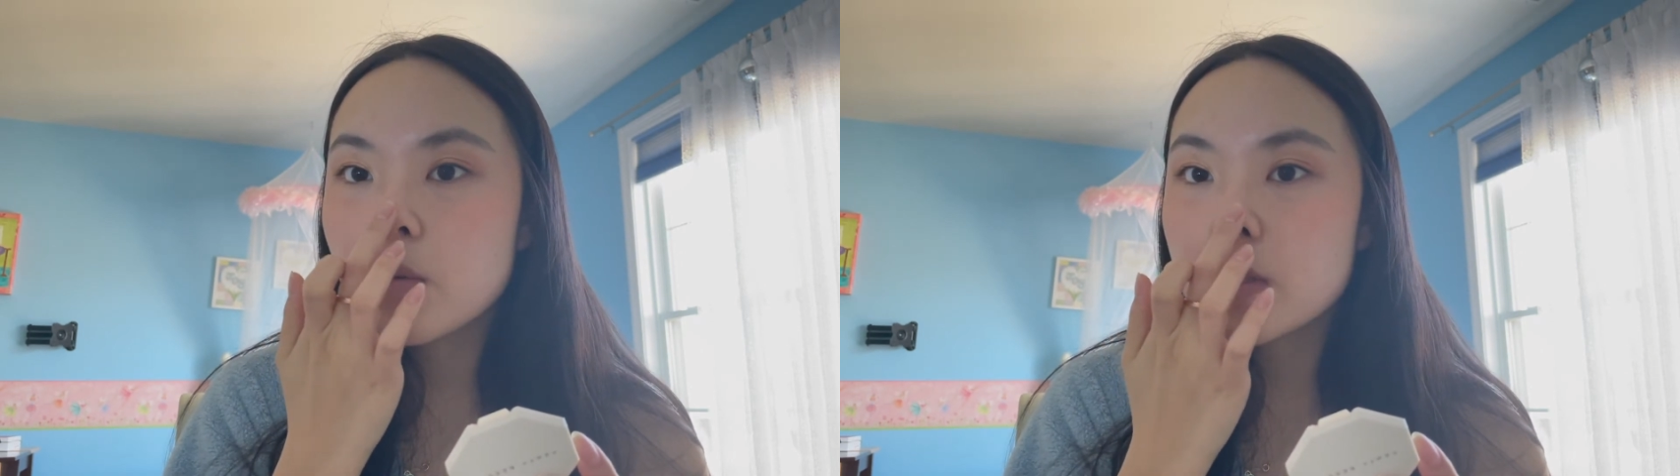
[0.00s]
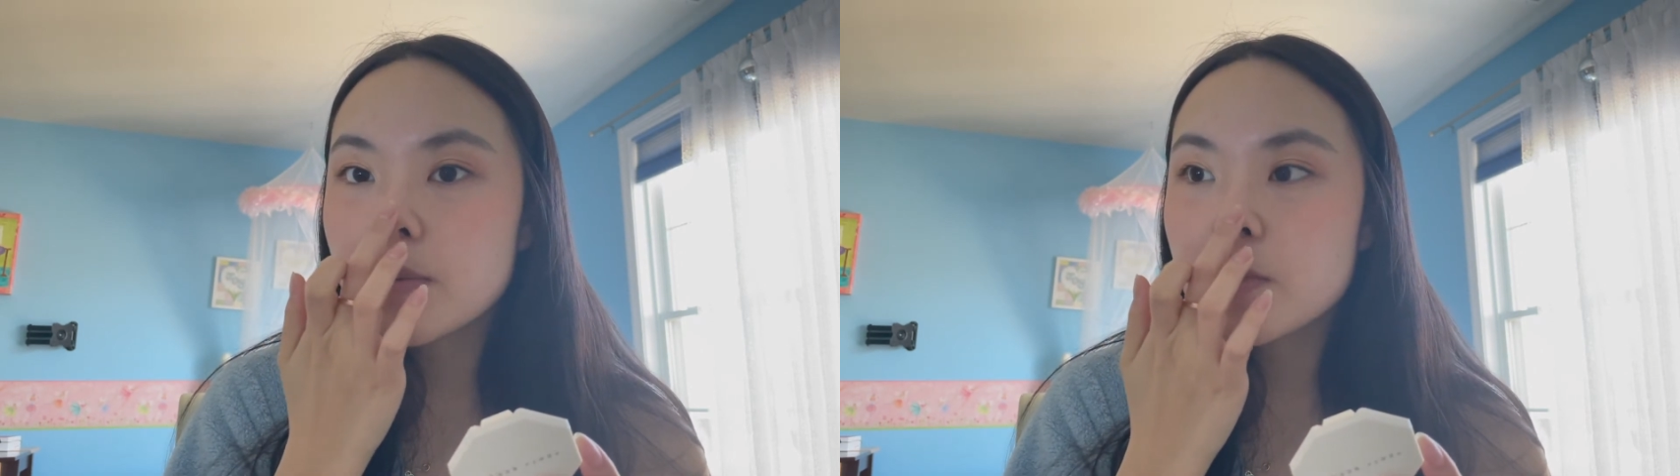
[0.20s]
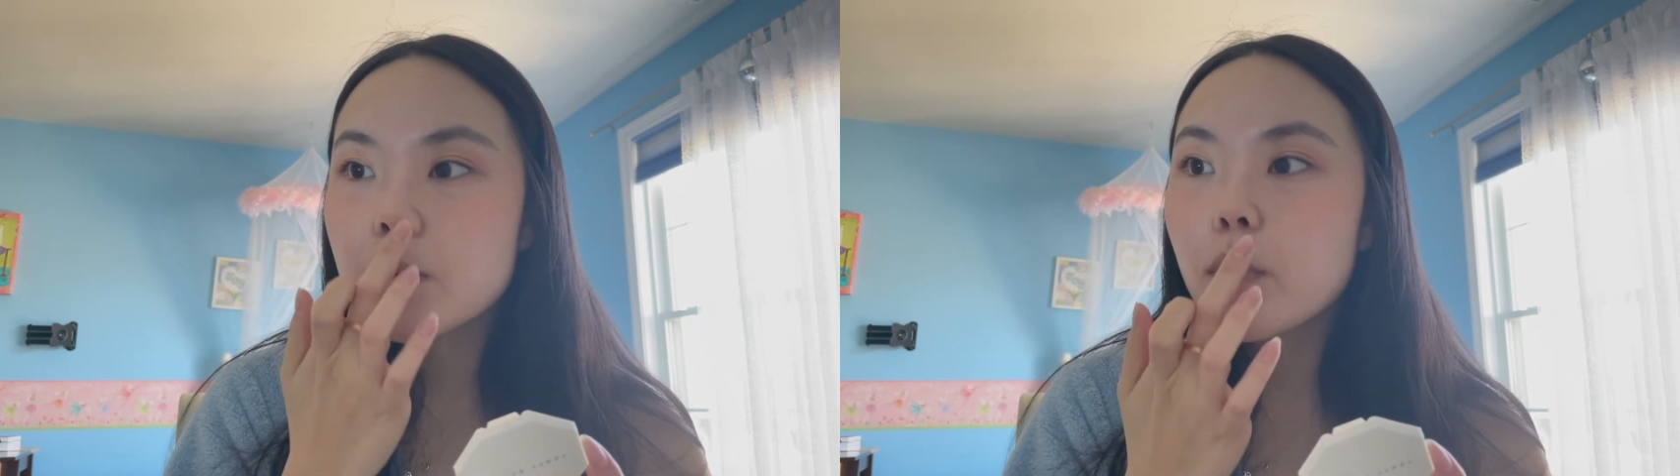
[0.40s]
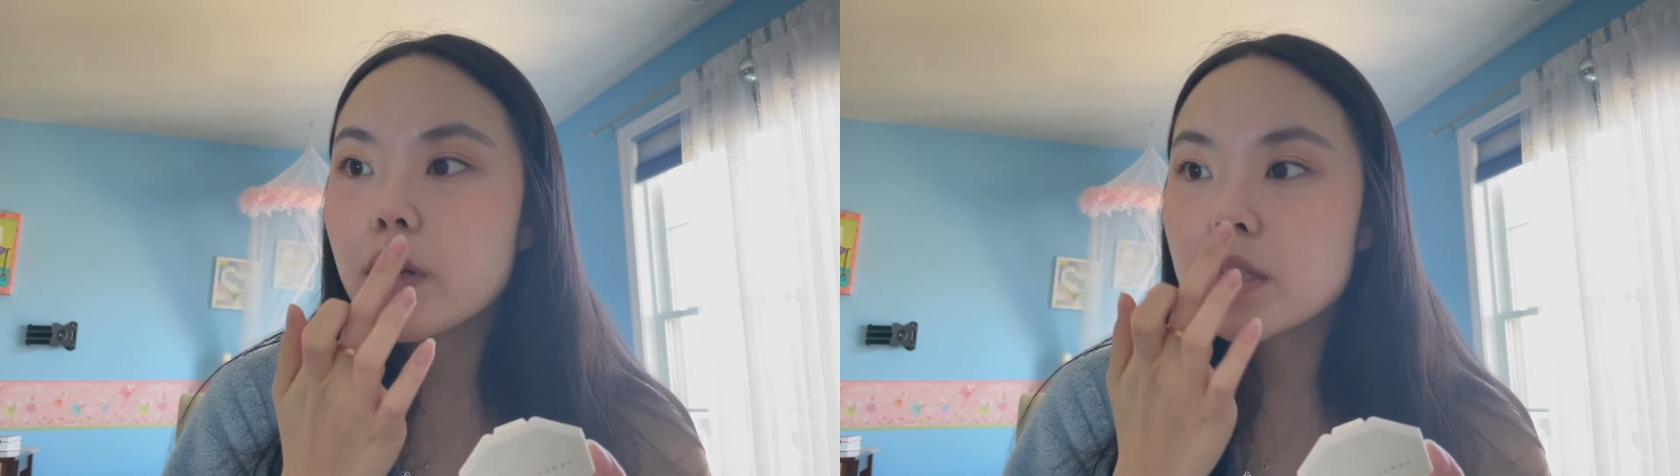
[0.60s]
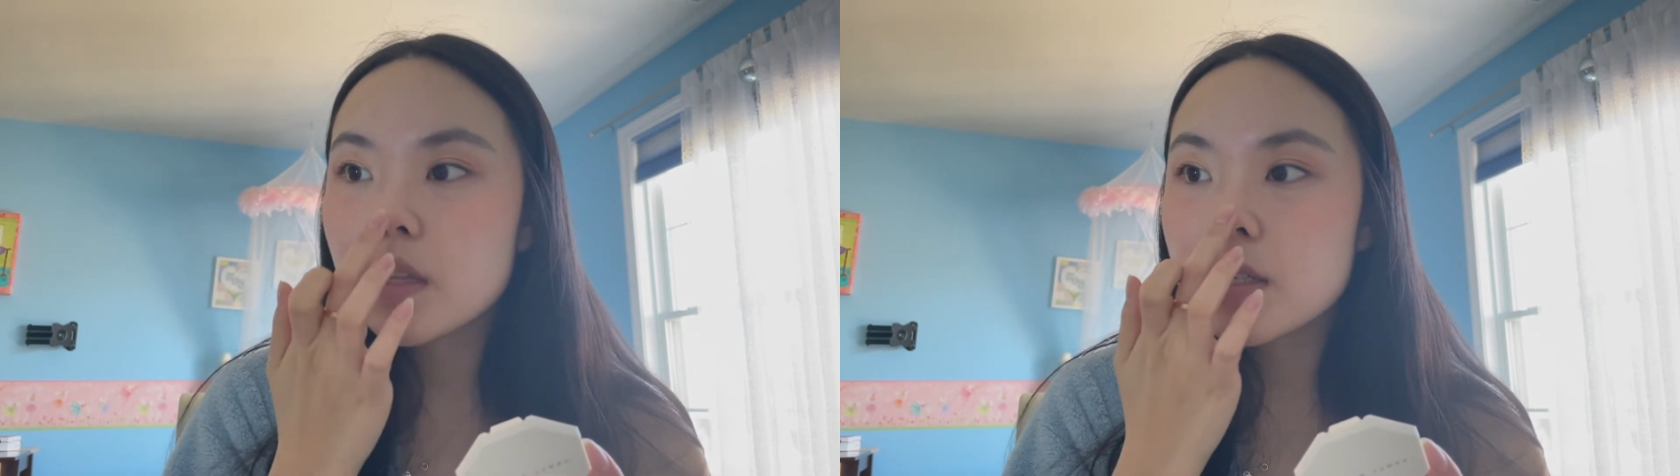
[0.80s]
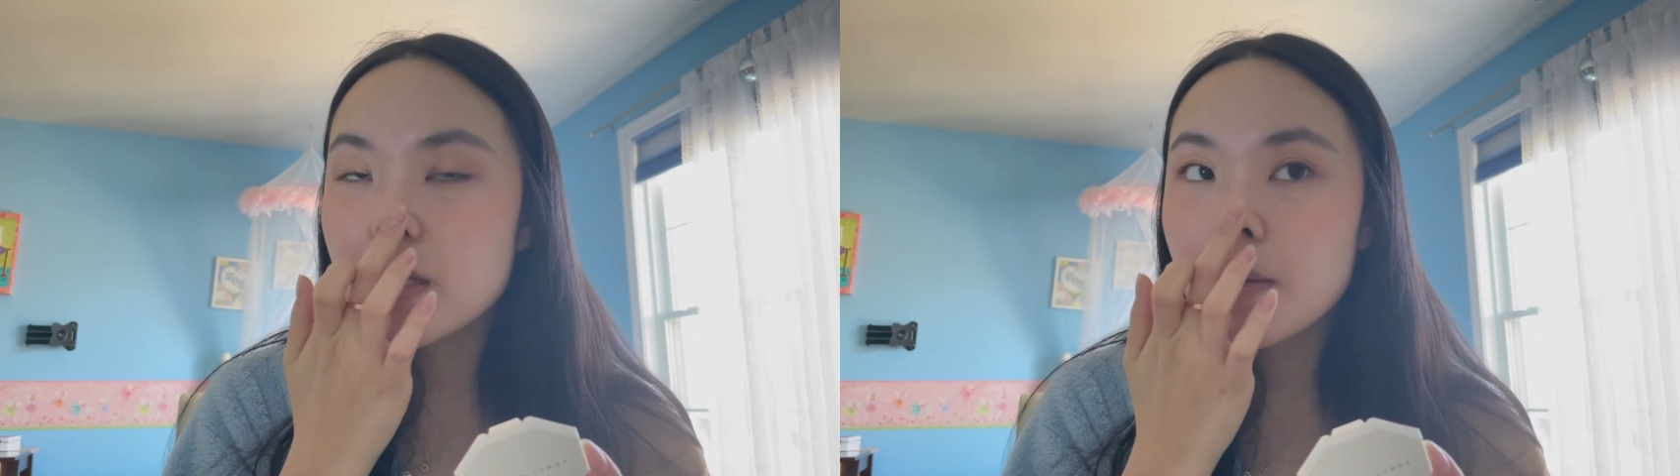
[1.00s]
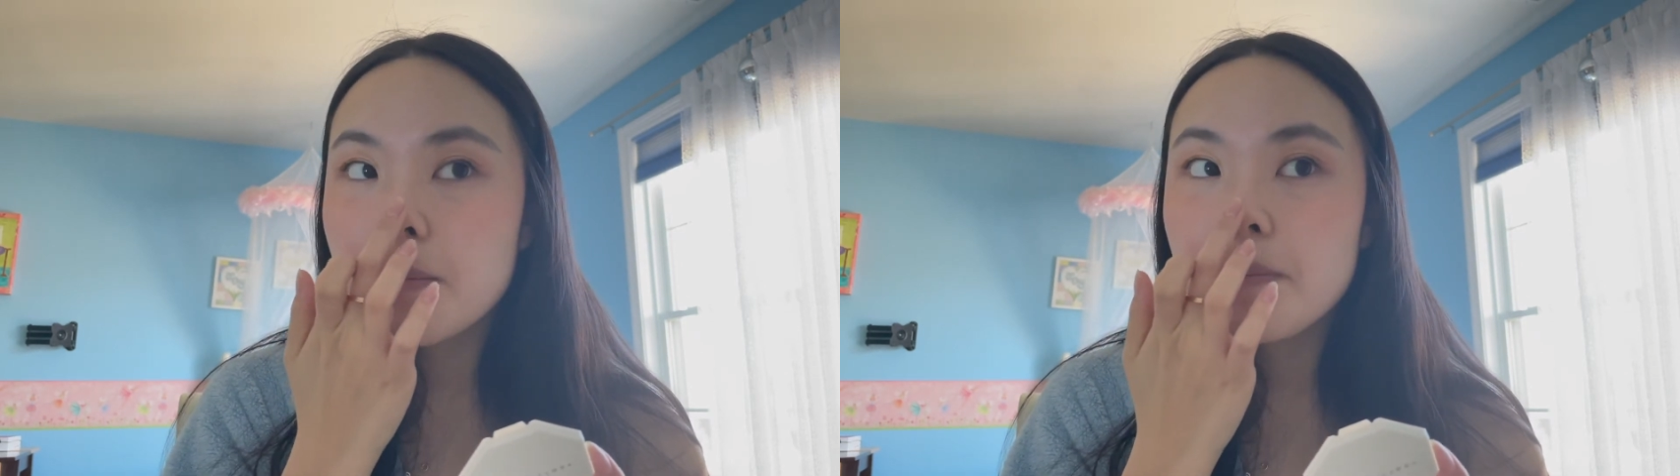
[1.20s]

what's most important is on the tip